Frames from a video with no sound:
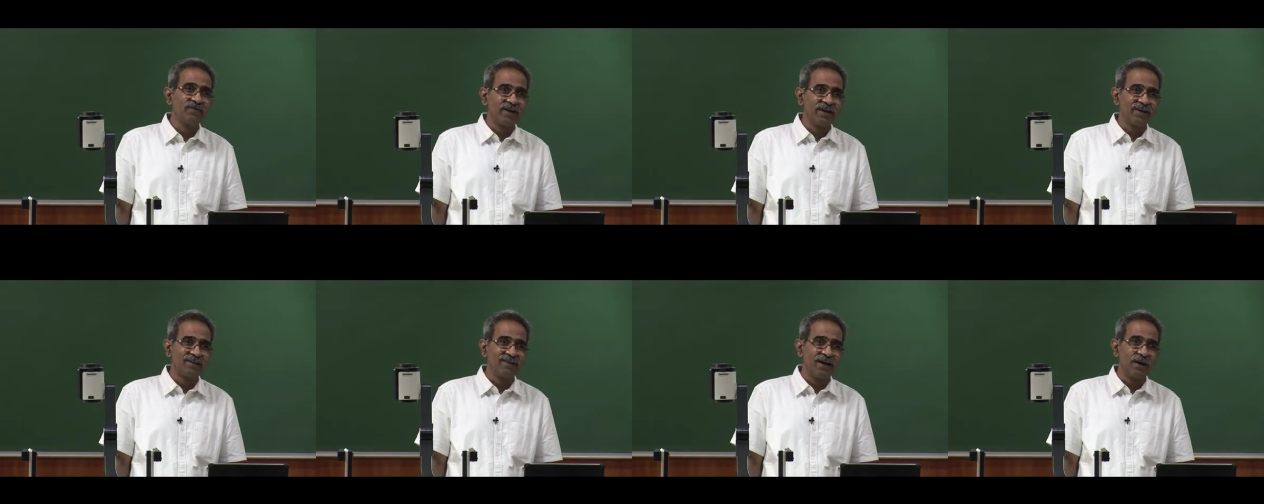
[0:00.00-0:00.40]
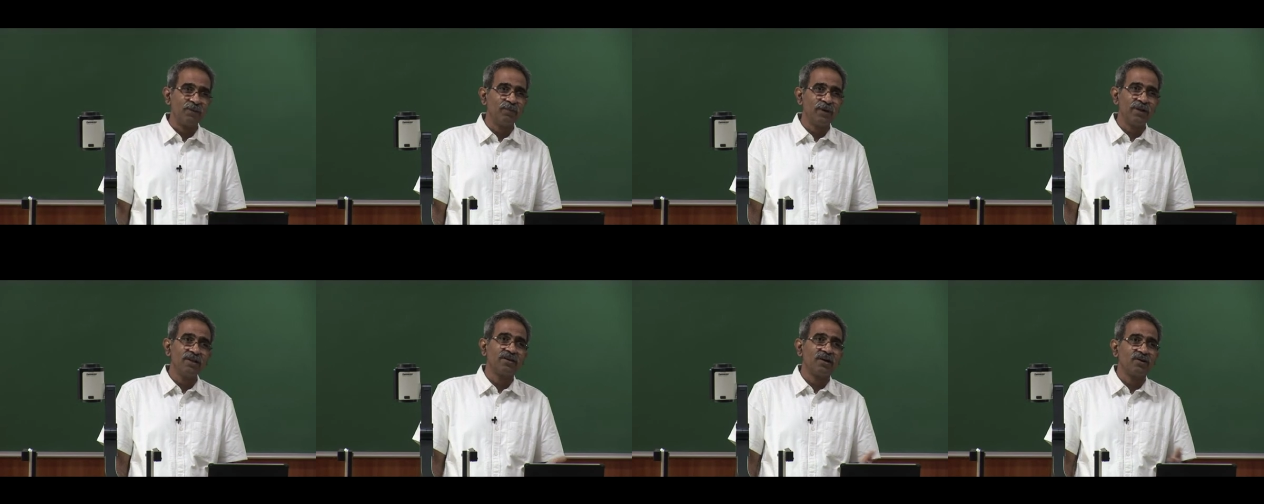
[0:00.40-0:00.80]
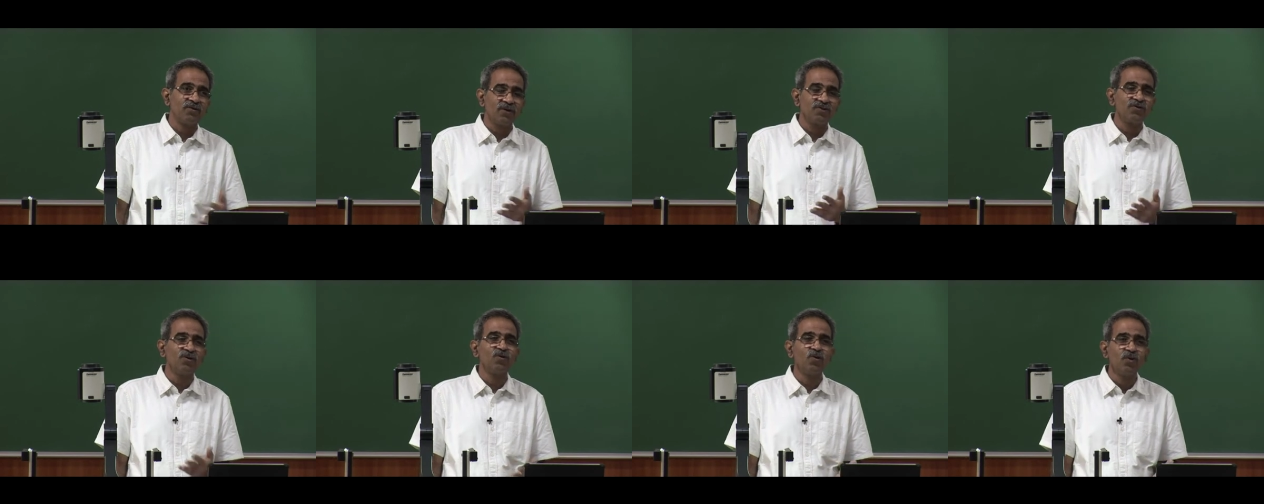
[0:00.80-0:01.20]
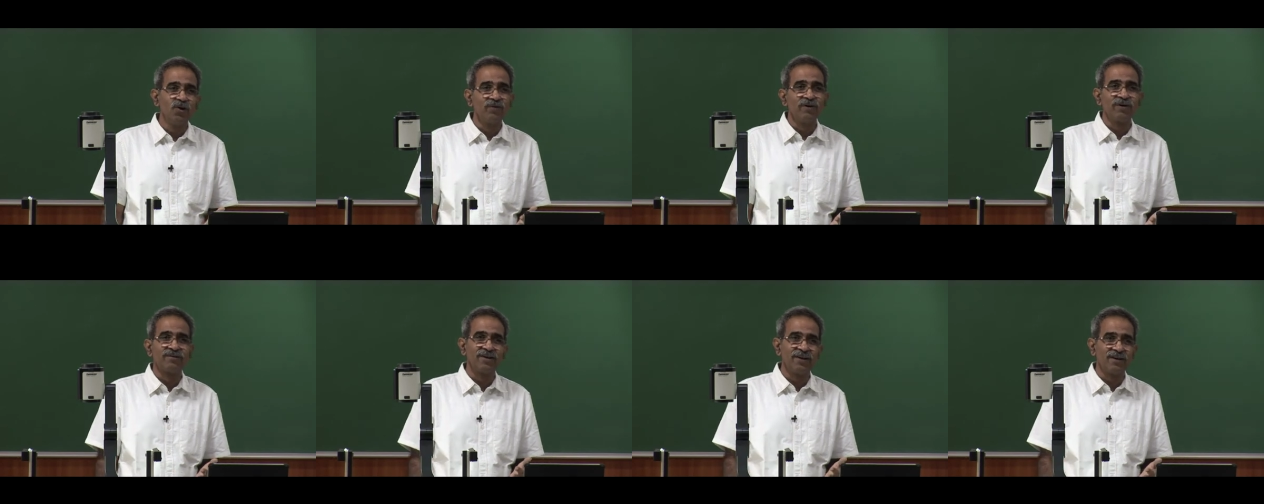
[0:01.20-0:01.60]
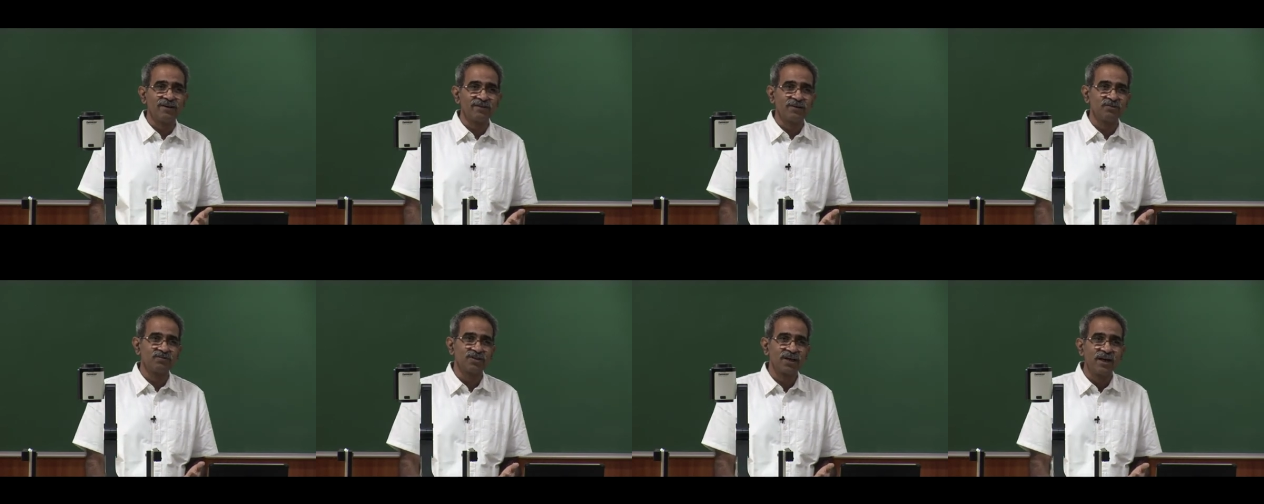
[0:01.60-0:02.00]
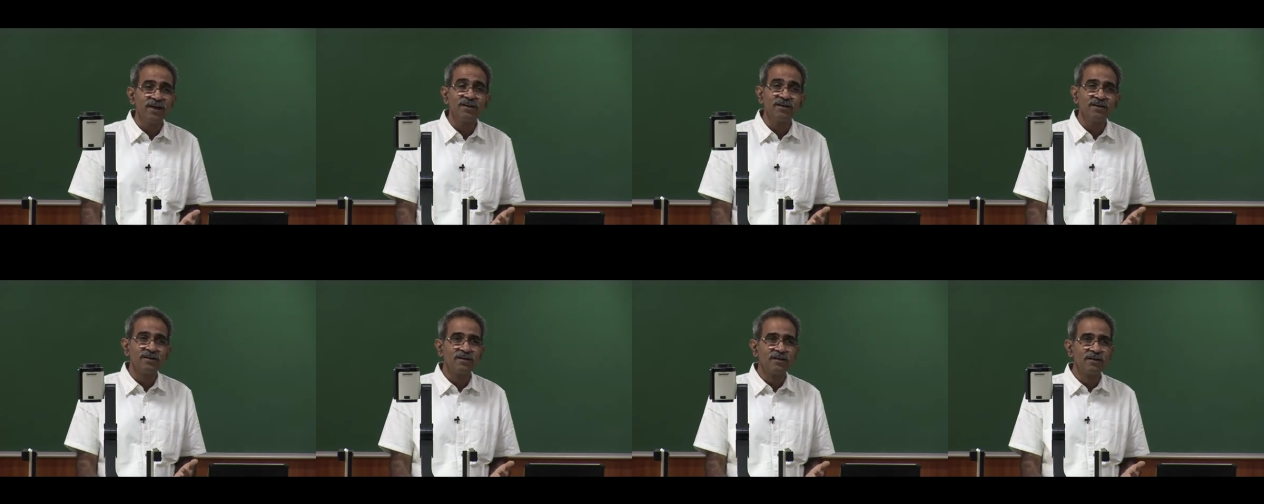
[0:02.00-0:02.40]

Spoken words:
for example. That was the universal assumption.